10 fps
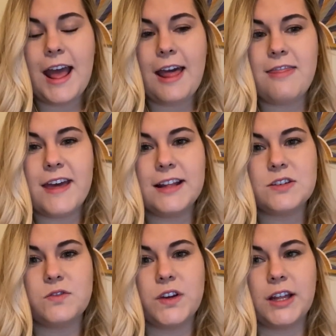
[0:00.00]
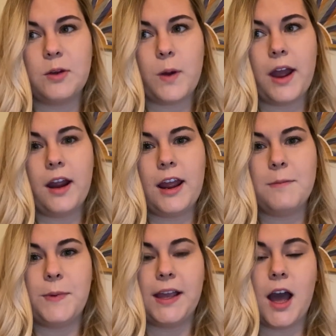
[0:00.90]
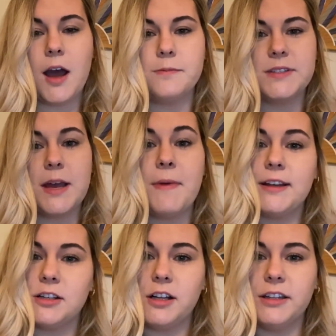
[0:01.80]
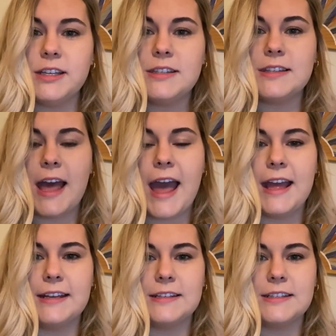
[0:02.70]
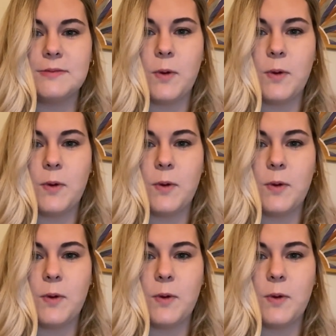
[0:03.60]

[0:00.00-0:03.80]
And that's really where it becomes a mental illness and